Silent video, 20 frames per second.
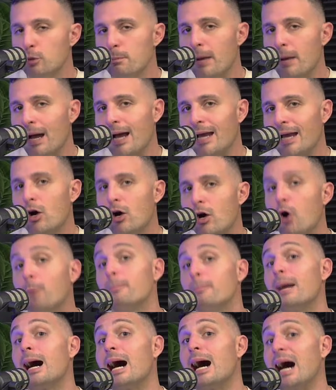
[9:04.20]
pay on
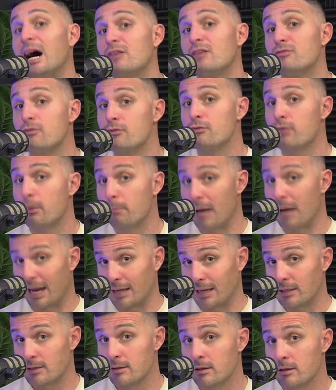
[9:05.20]
behalf of the
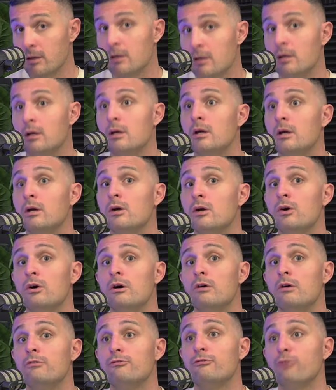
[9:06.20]
bank
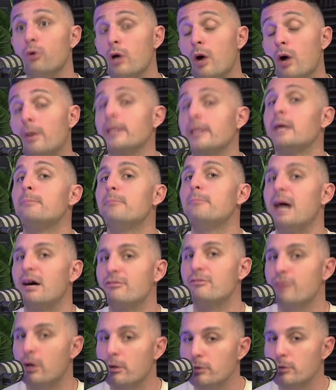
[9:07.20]
for going
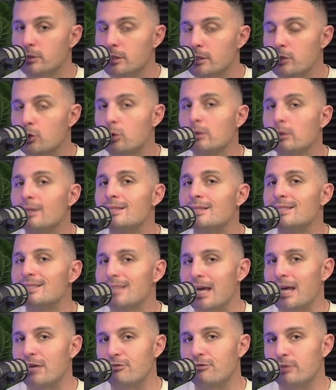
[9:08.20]
above those, let's call it
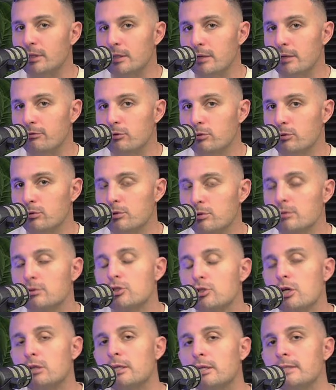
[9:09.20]
safety levels.
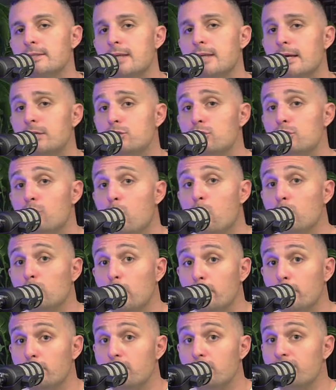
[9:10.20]
So let's say your
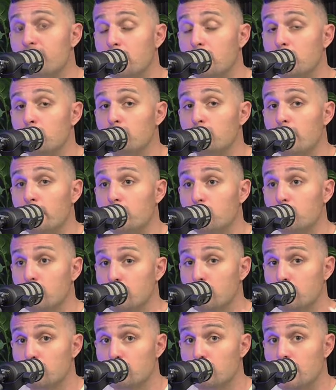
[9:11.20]
loan to value
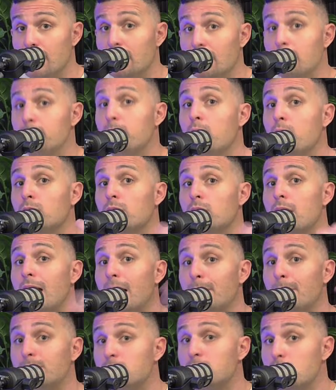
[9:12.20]
ratio, so you had to borrow
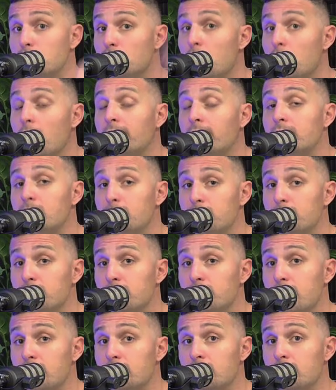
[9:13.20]
up to
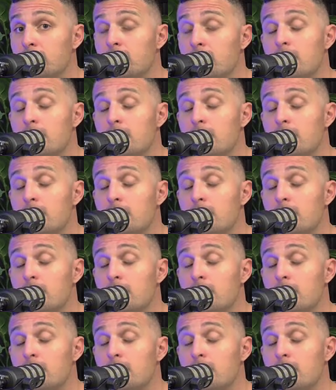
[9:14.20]
90%,